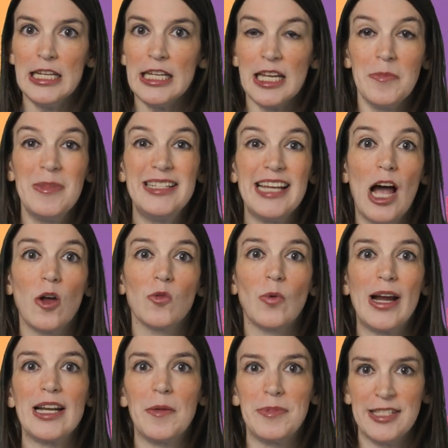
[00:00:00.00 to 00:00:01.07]
can be
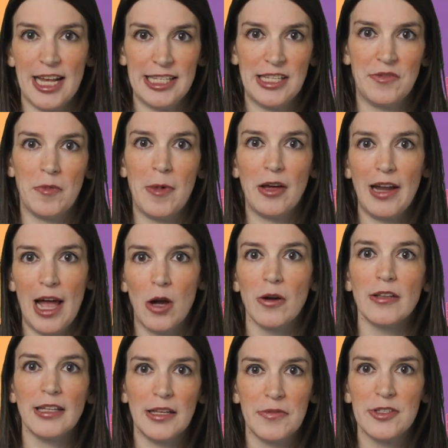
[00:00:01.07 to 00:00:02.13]
downright obsessive about how
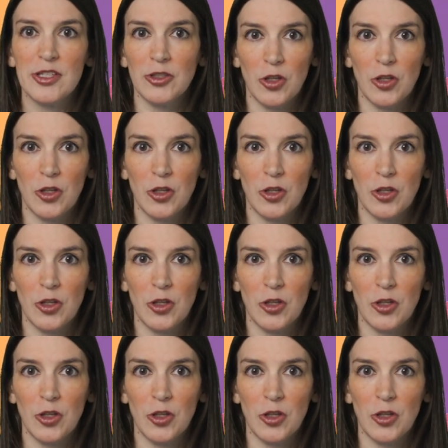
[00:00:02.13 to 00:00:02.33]
glyphs